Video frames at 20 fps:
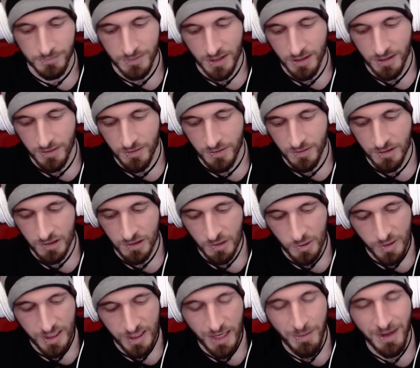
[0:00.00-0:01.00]
so
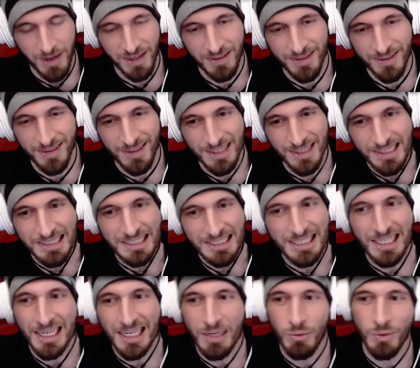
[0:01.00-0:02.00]
yeah. But I think
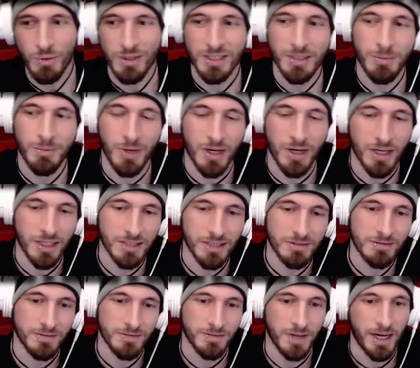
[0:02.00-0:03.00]
I want him on
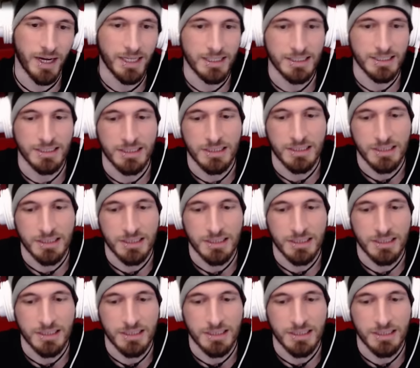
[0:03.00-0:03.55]
violent,